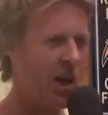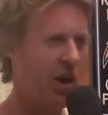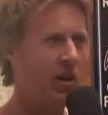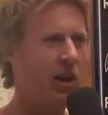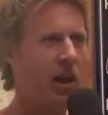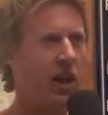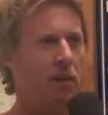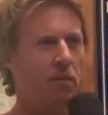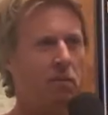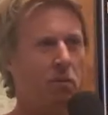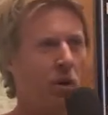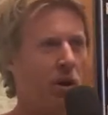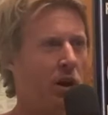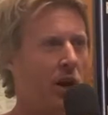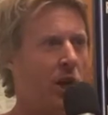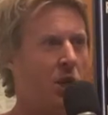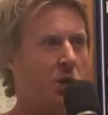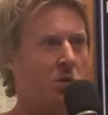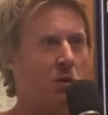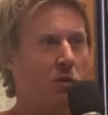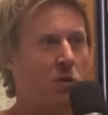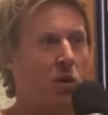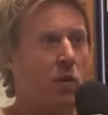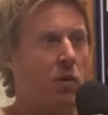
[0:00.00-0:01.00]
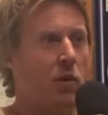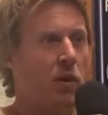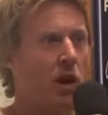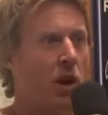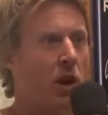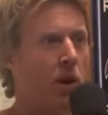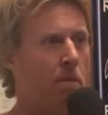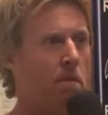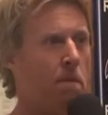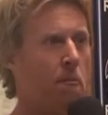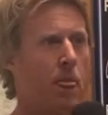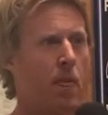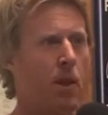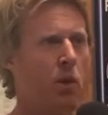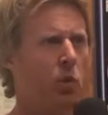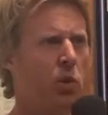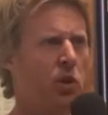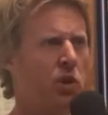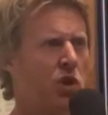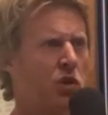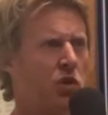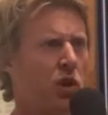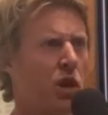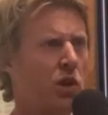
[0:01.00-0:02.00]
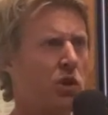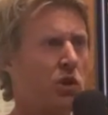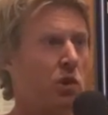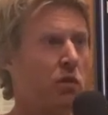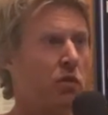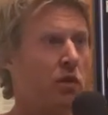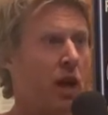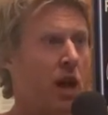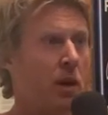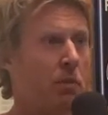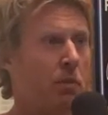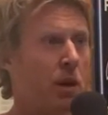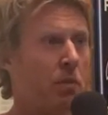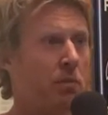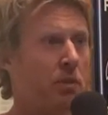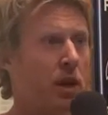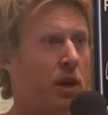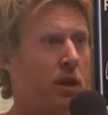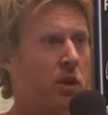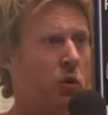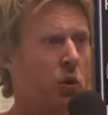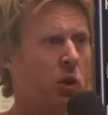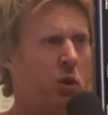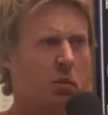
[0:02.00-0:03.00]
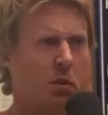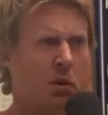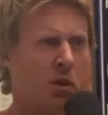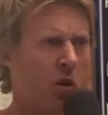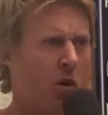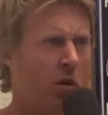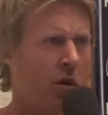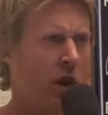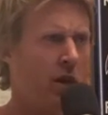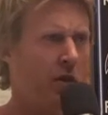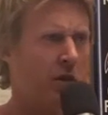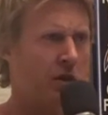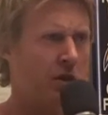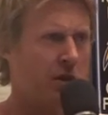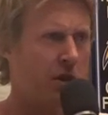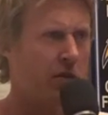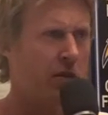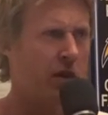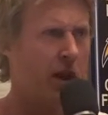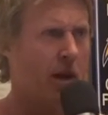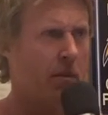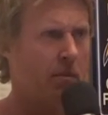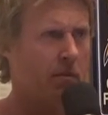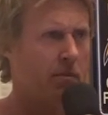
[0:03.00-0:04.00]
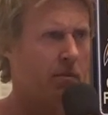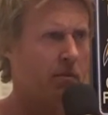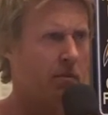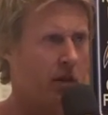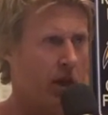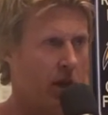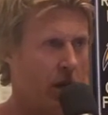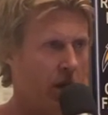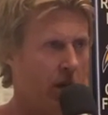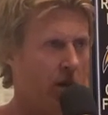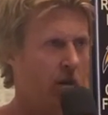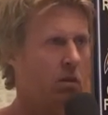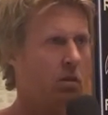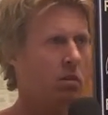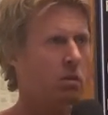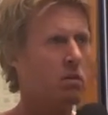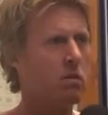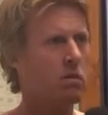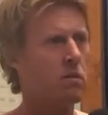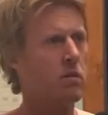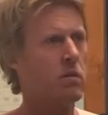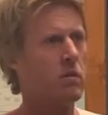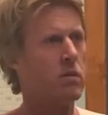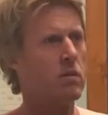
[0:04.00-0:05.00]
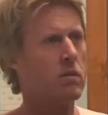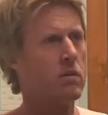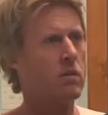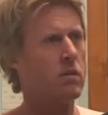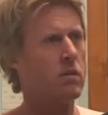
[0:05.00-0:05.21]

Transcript: Okay, what else before we go? Witch's Rock Surf Camp updates. What's been going on at the surf camp, Nikki? Well, man, we've